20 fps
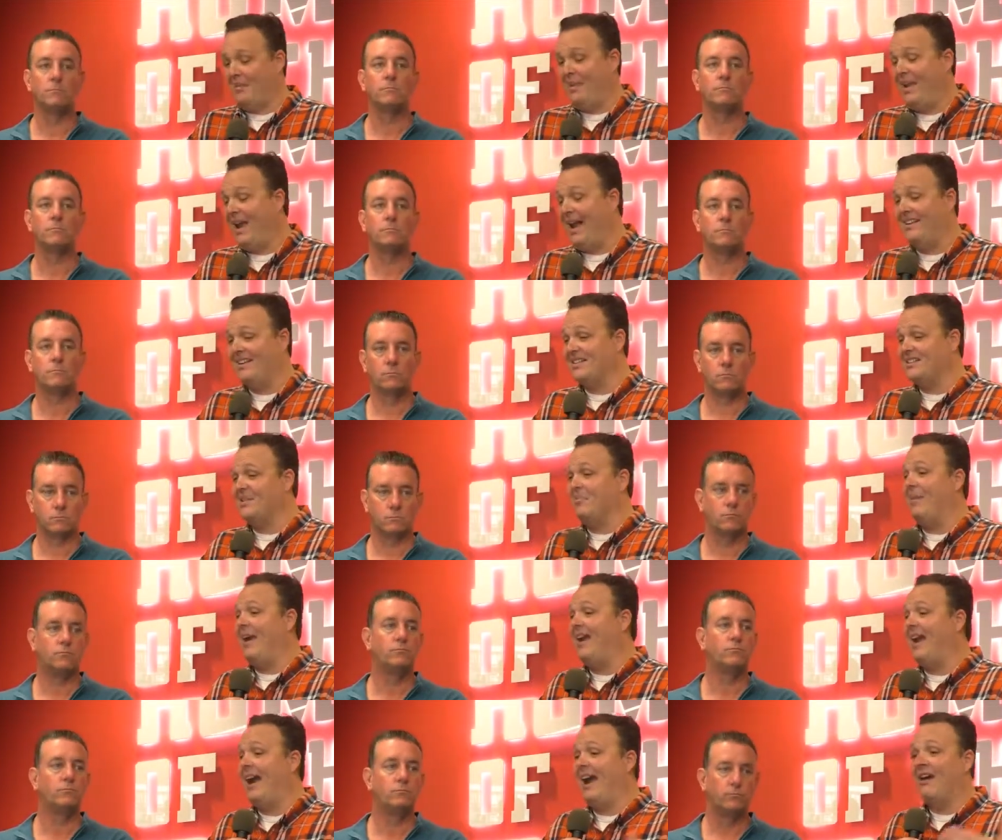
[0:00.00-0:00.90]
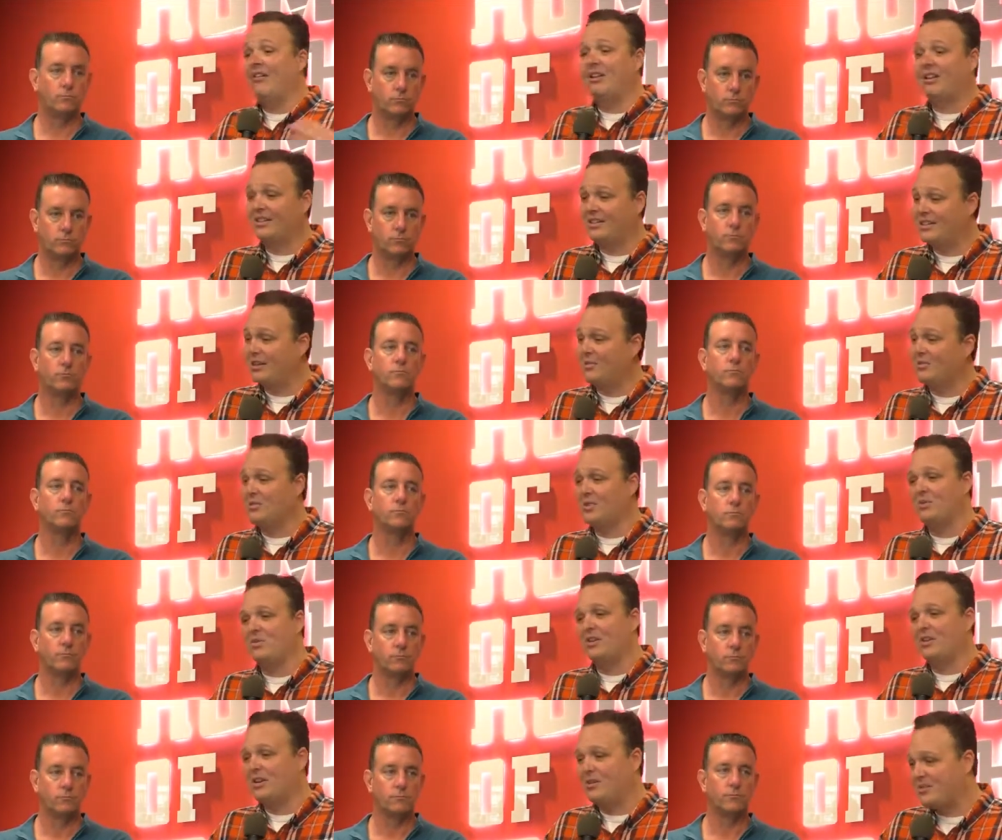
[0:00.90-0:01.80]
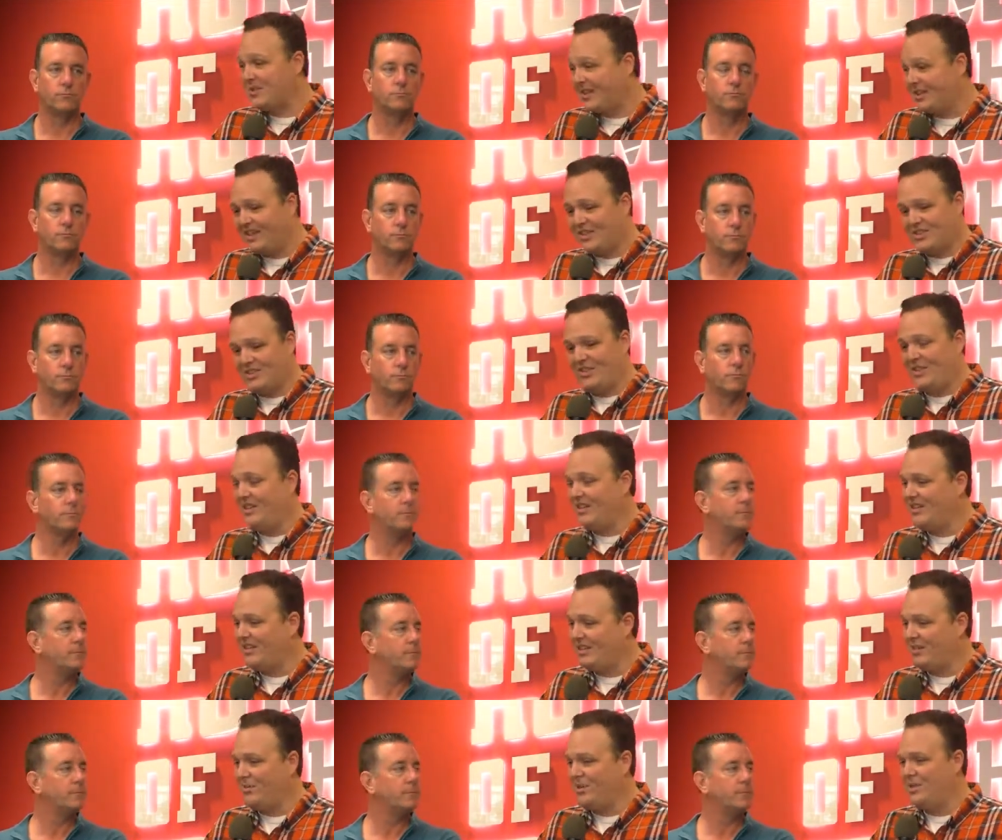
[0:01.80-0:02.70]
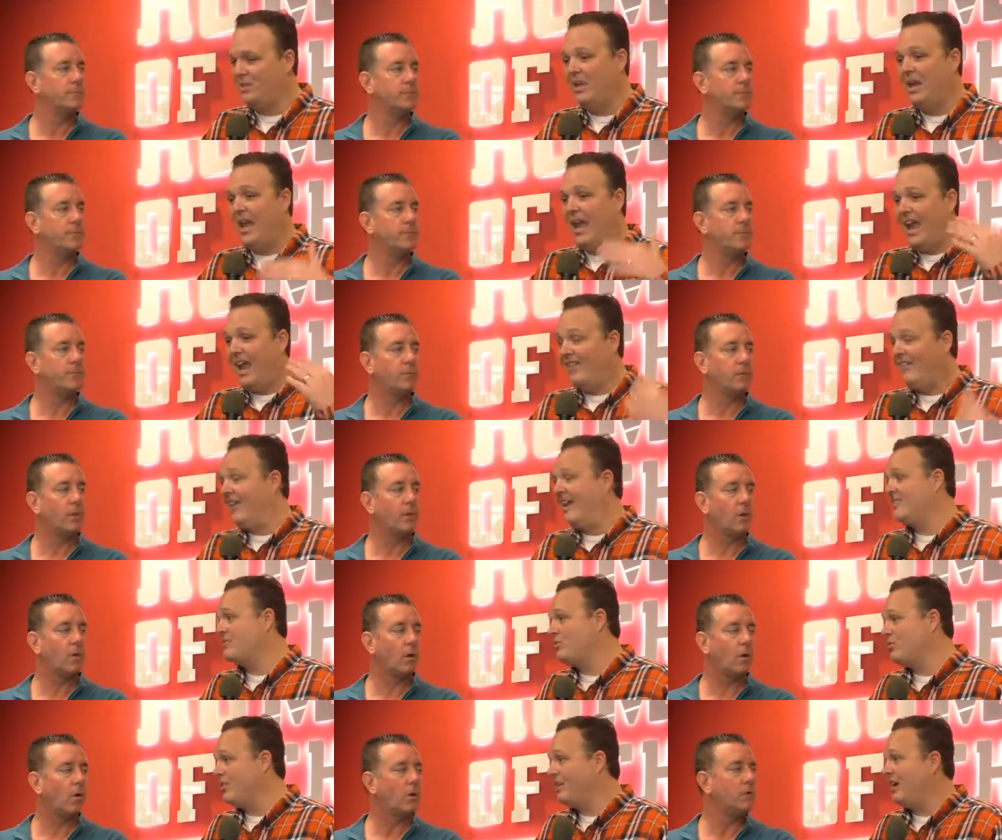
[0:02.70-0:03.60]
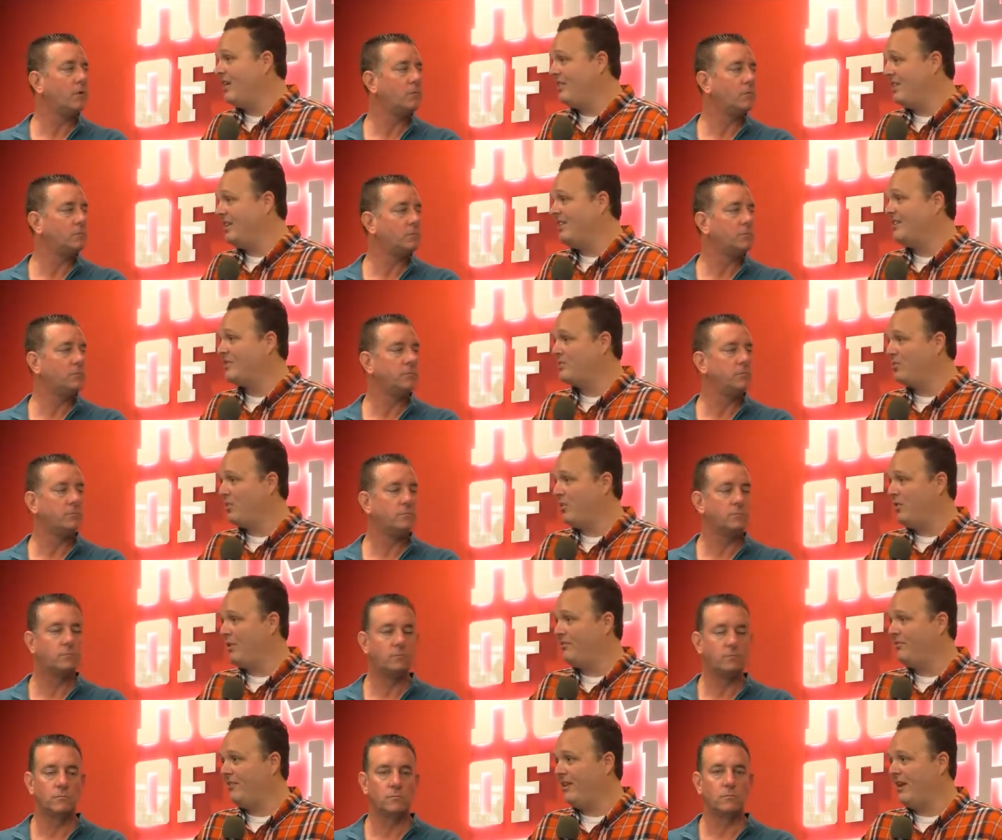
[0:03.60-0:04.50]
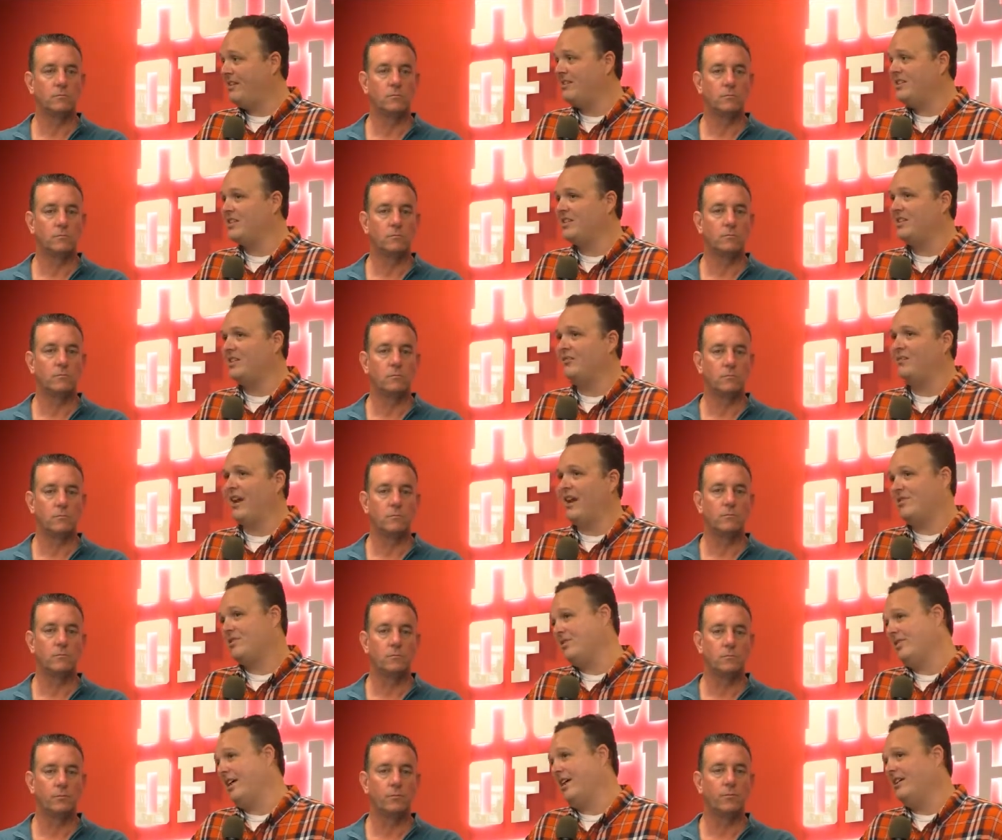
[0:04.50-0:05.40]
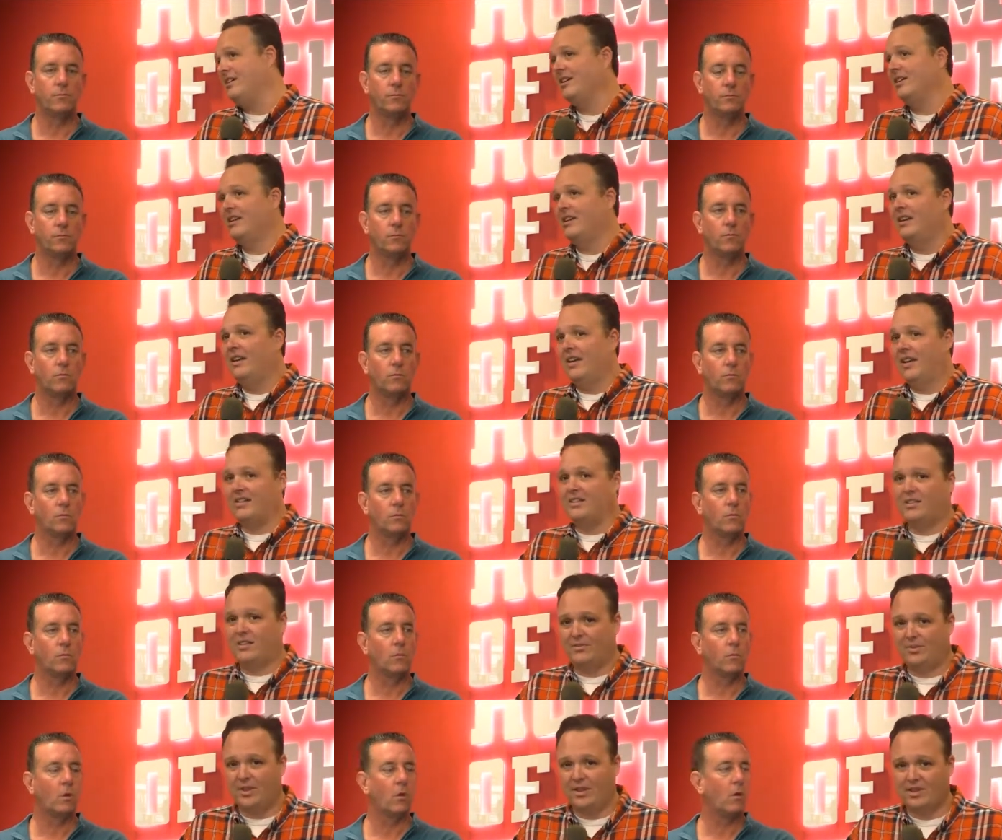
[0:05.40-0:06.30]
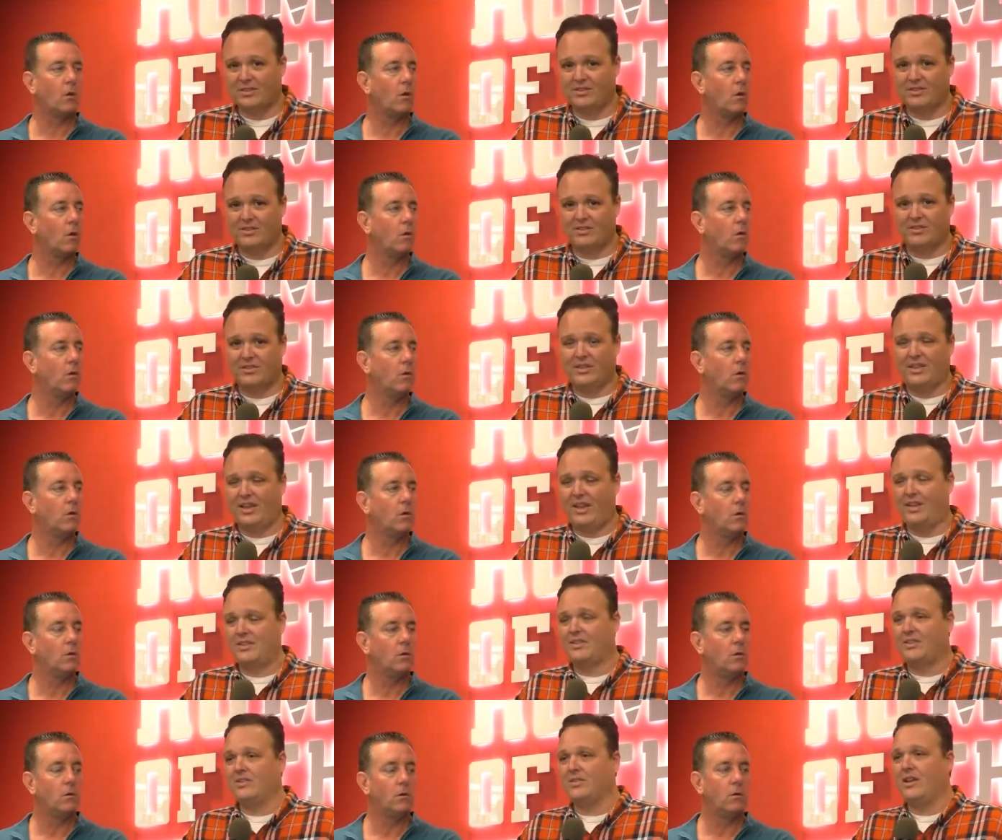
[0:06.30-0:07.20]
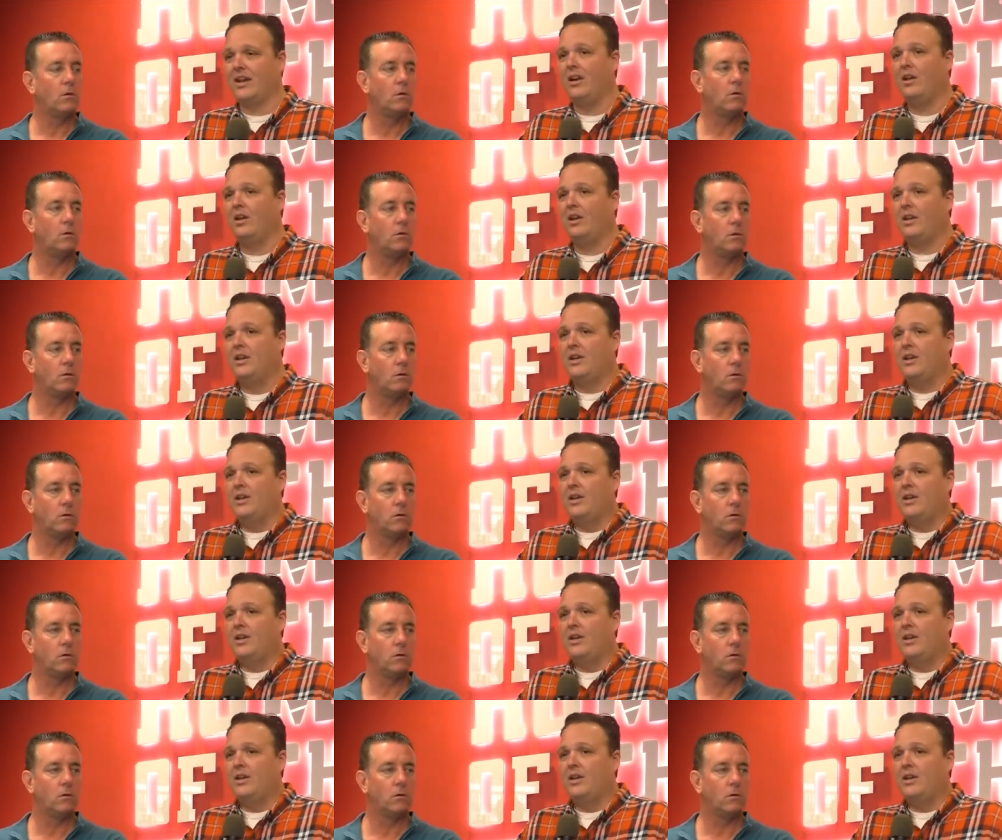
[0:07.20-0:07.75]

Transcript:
Speaker 1: mean, it doesn't matter how it comes, who it comes against, you need a W. And that's where I think this program finds itself after that, that tough loss to Kansas. Now,